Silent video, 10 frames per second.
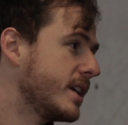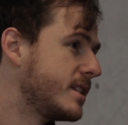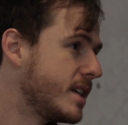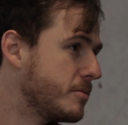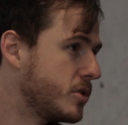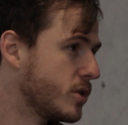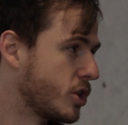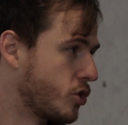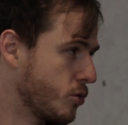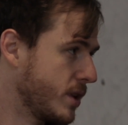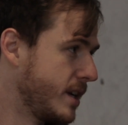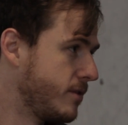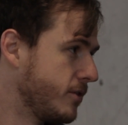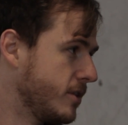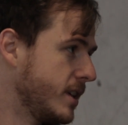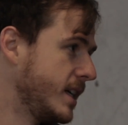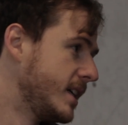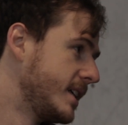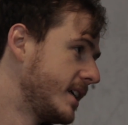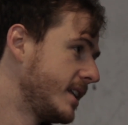seemed to agree fully
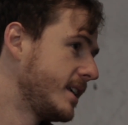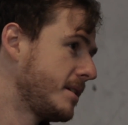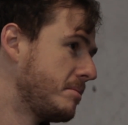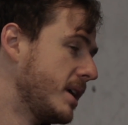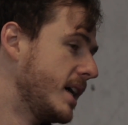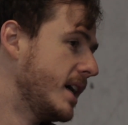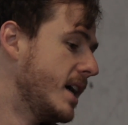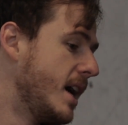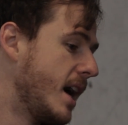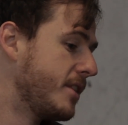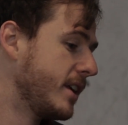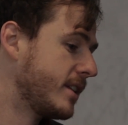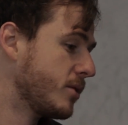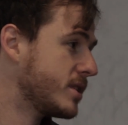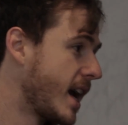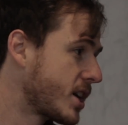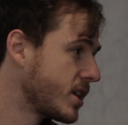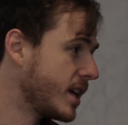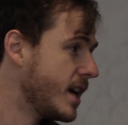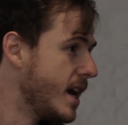on anything, but I think there was
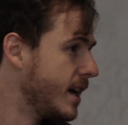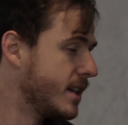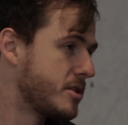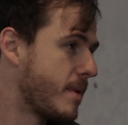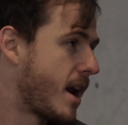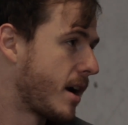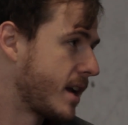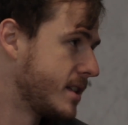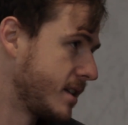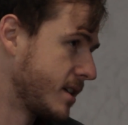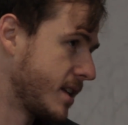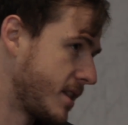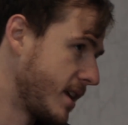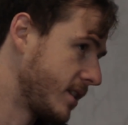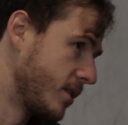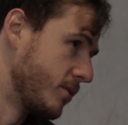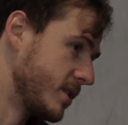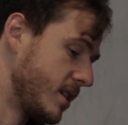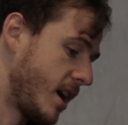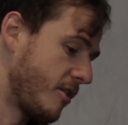actually, it doesn't matter because I think there was
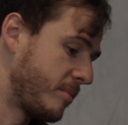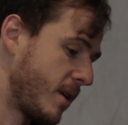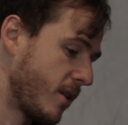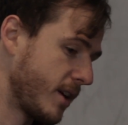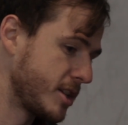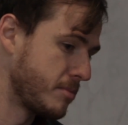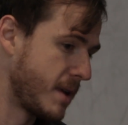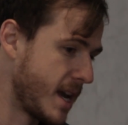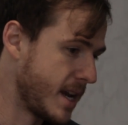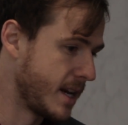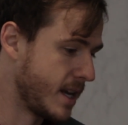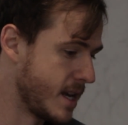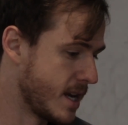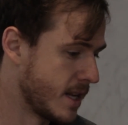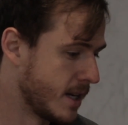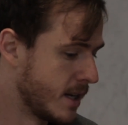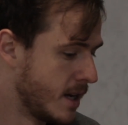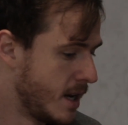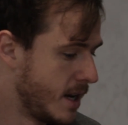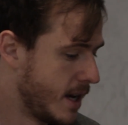a lot of progress made in
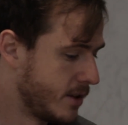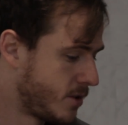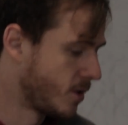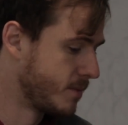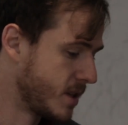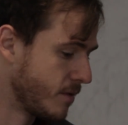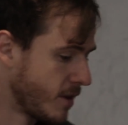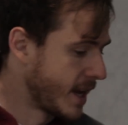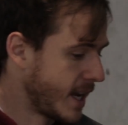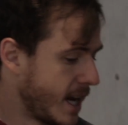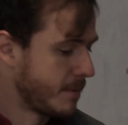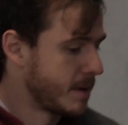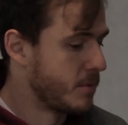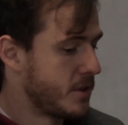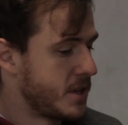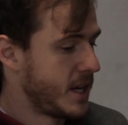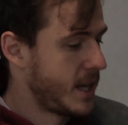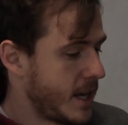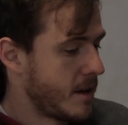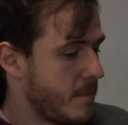terms of like getting people
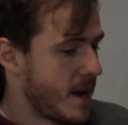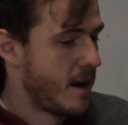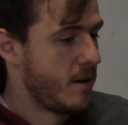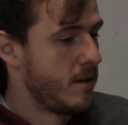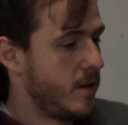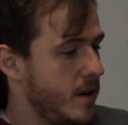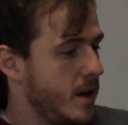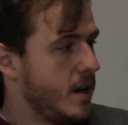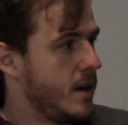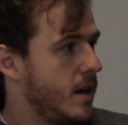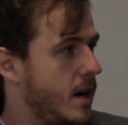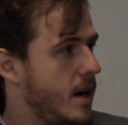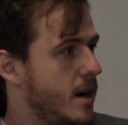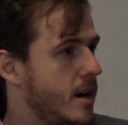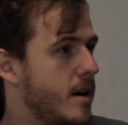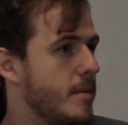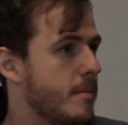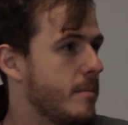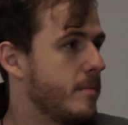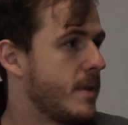thinking about
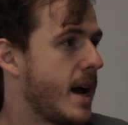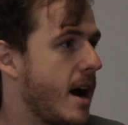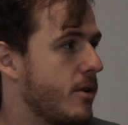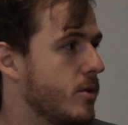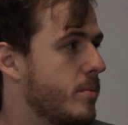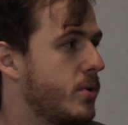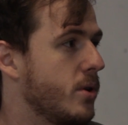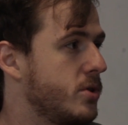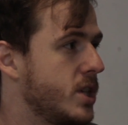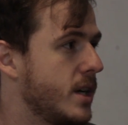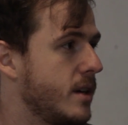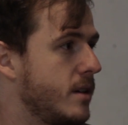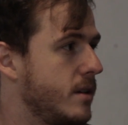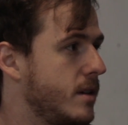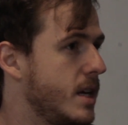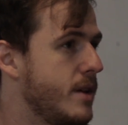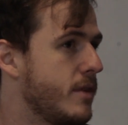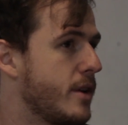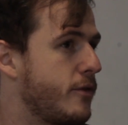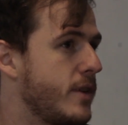how to approach it.
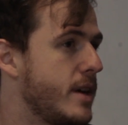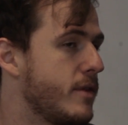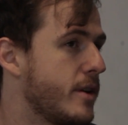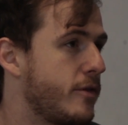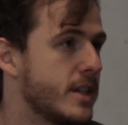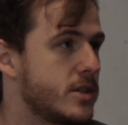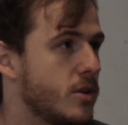Even if it's